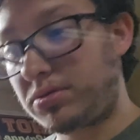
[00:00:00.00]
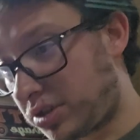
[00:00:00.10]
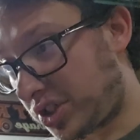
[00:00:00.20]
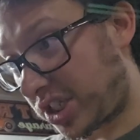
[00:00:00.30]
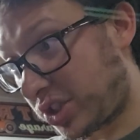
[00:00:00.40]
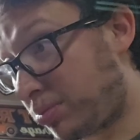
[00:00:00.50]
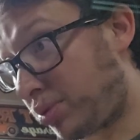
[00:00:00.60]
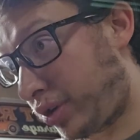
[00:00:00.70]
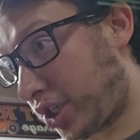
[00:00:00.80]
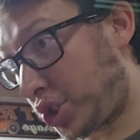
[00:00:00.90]
because that's
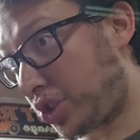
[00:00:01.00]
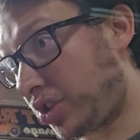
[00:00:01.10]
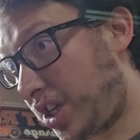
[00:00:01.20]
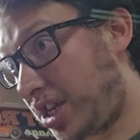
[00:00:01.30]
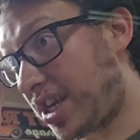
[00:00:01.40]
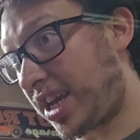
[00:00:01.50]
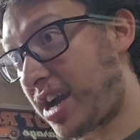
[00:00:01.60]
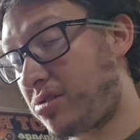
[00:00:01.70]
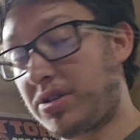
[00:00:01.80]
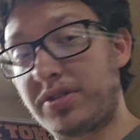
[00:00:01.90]
compression leaking
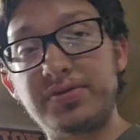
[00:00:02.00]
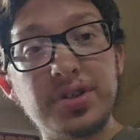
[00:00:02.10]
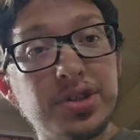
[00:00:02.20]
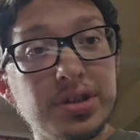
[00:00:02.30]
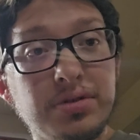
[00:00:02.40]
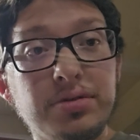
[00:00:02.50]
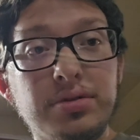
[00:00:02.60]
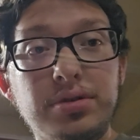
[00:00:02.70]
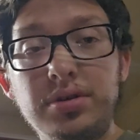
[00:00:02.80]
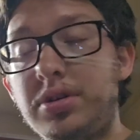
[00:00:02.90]
out of the
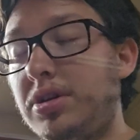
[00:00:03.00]
cylinder.